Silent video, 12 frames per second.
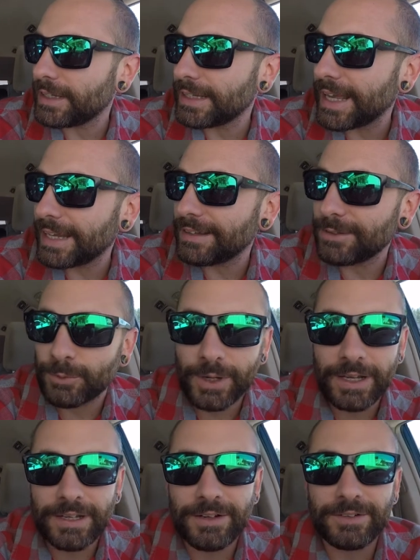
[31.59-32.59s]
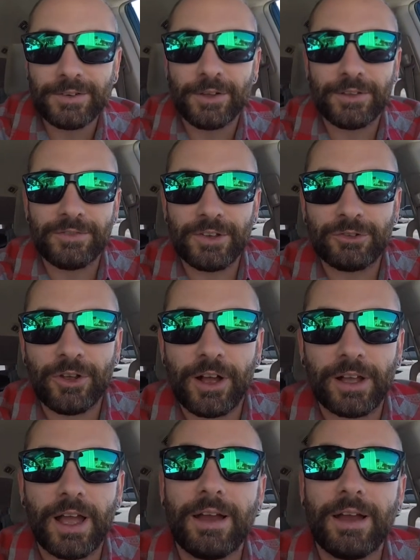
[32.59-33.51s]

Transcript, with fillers: Atlanta is what I hear. It's called the Fish Hawk.